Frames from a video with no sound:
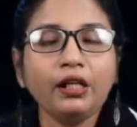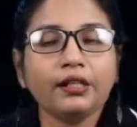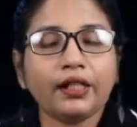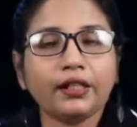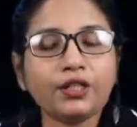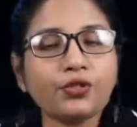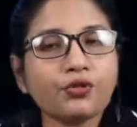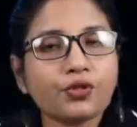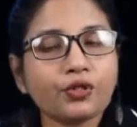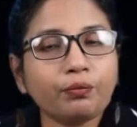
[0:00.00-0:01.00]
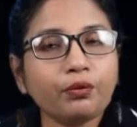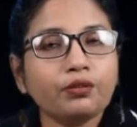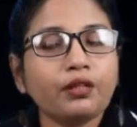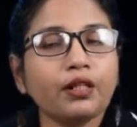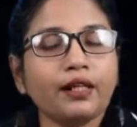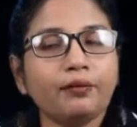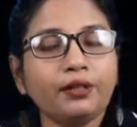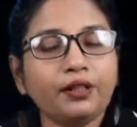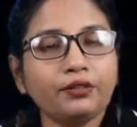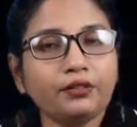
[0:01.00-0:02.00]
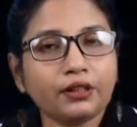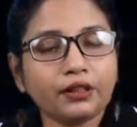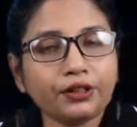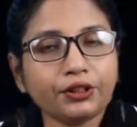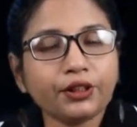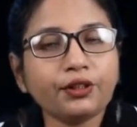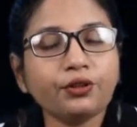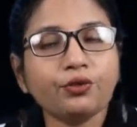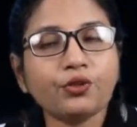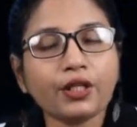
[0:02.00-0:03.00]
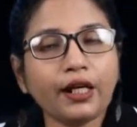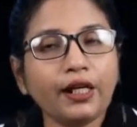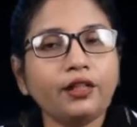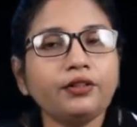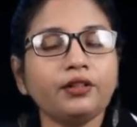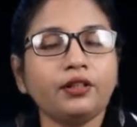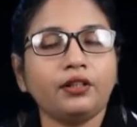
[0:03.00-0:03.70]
that is to support the cabinet decision, to stand